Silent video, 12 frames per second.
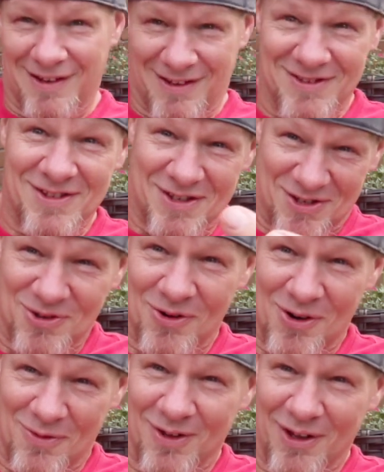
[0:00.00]
As this
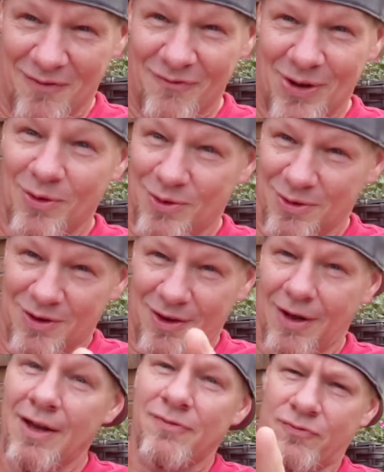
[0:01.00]
story will unfold, you'll know
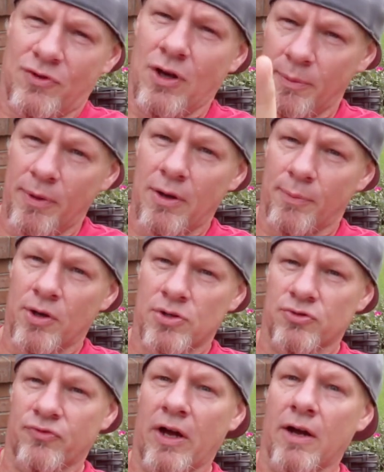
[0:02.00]
that
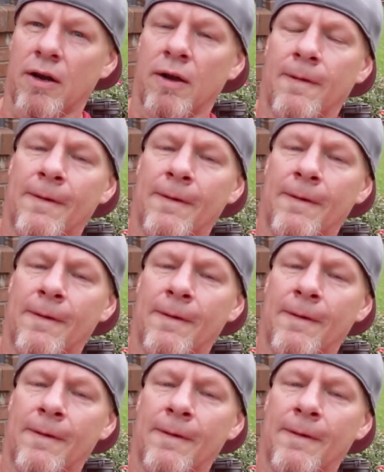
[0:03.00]
compressor's fine.